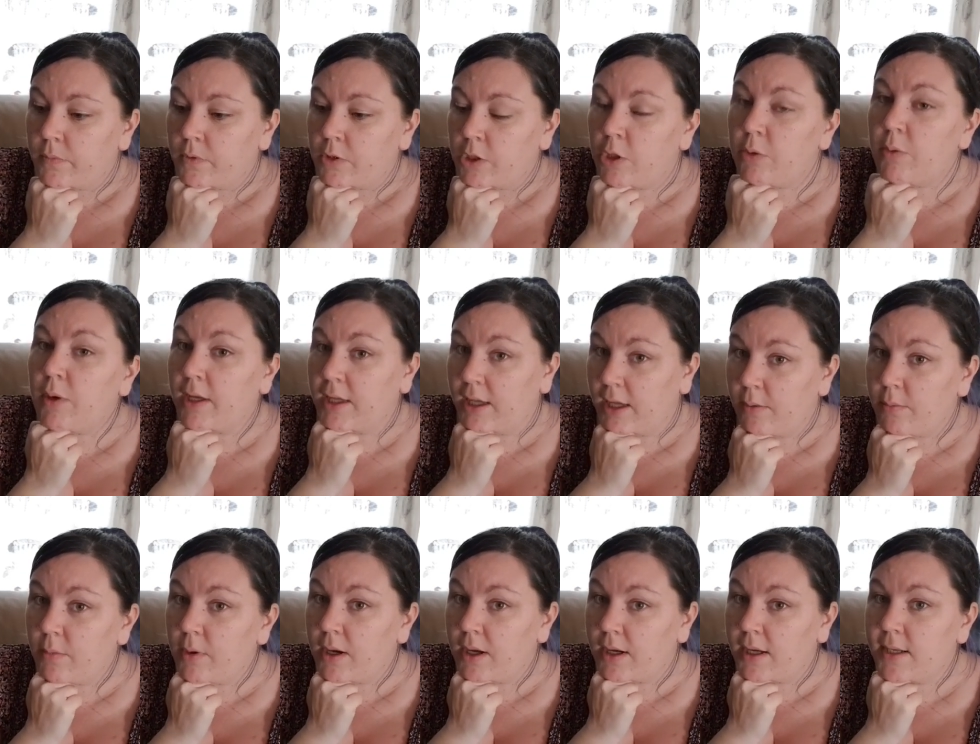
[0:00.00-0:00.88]
Do I
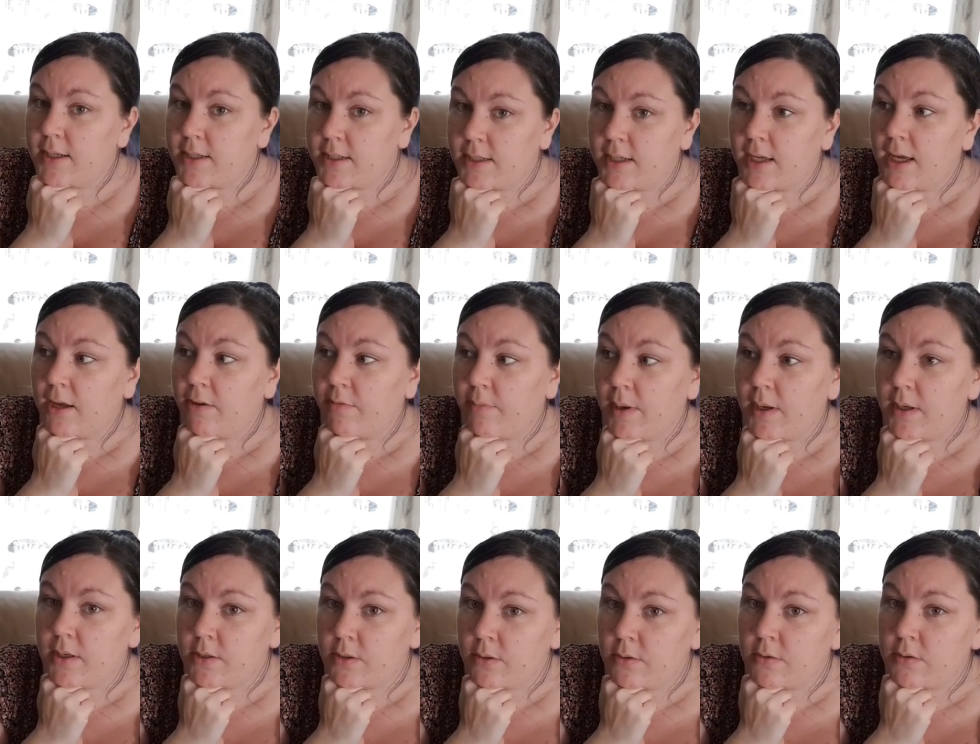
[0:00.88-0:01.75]
keep working to the Eight of
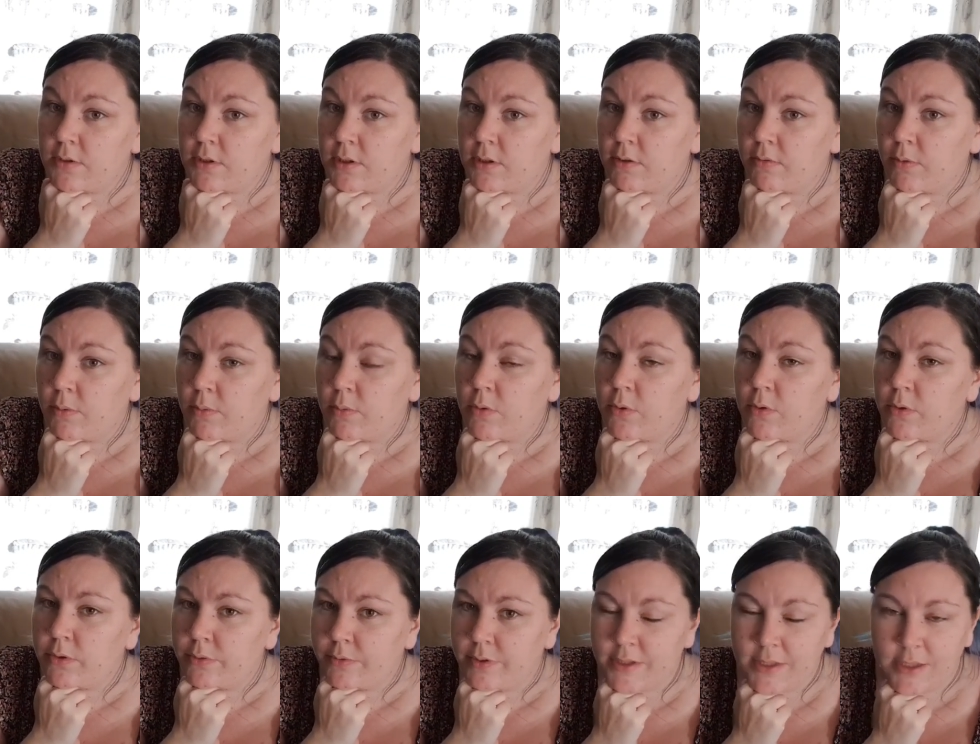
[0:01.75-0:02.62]
Pentacles and the
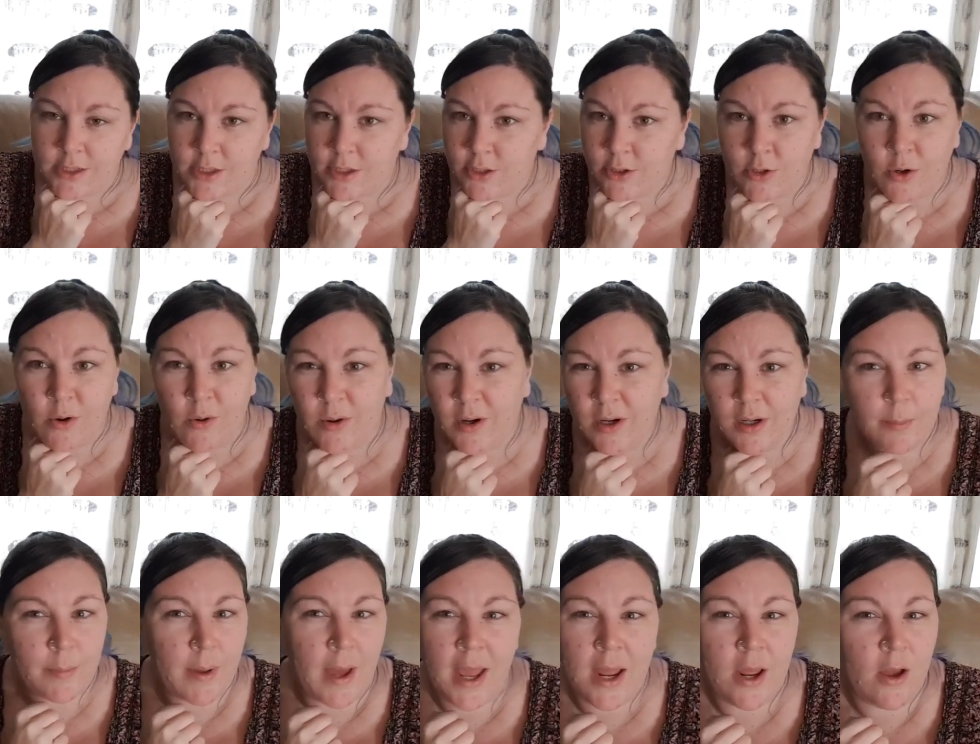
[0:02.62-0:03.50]
reward, or is it just not going
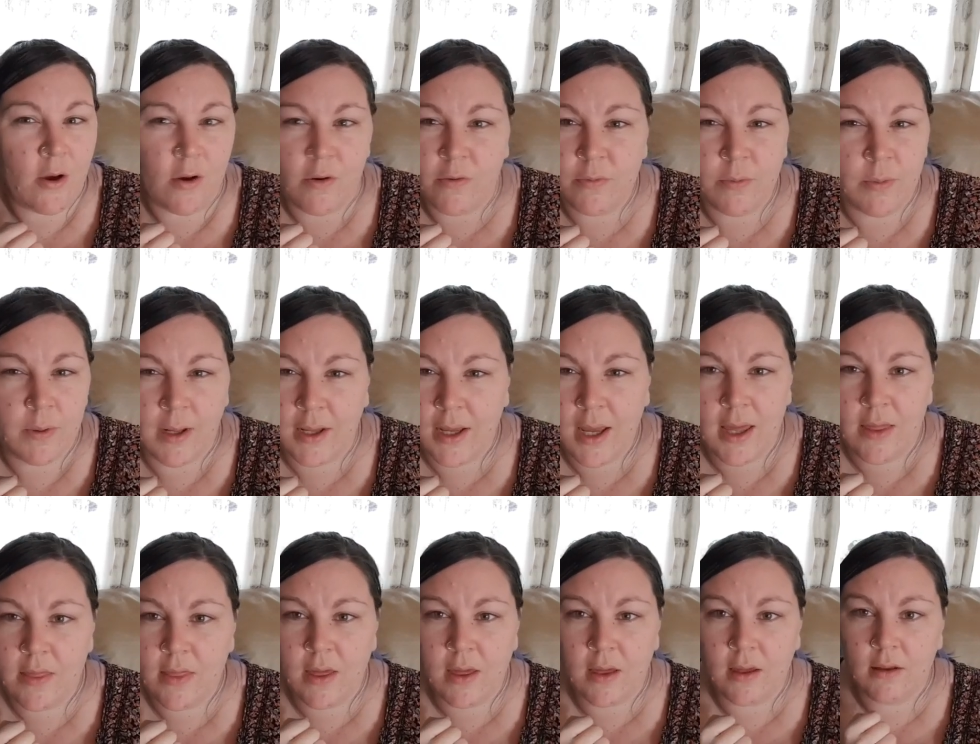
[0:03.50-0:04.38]
to pay off when I
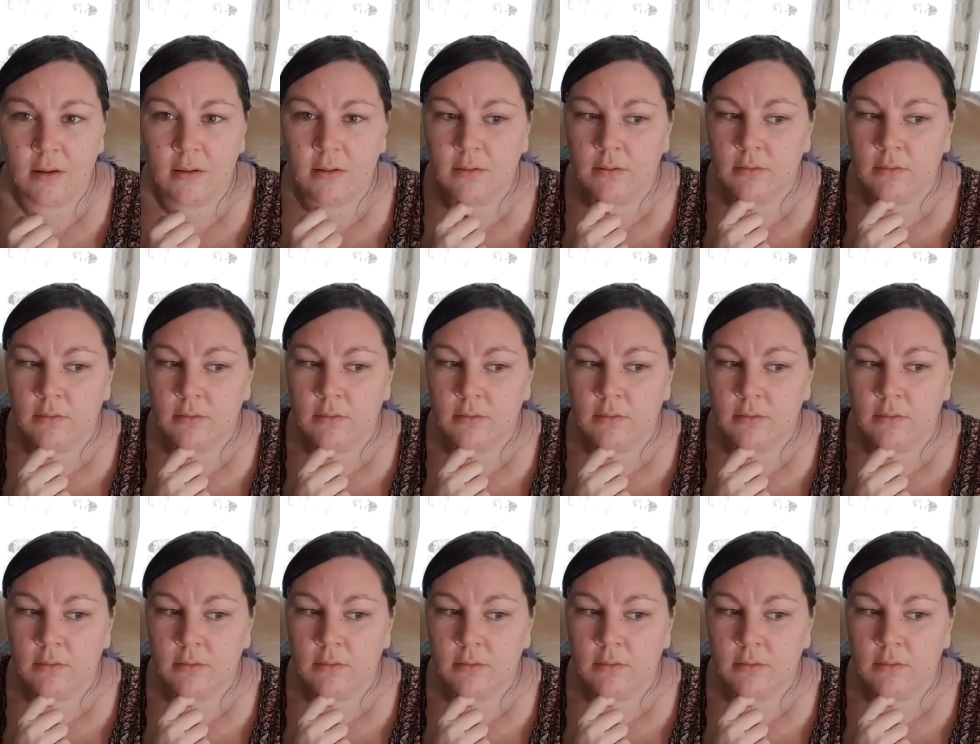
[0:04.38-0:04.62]
get there?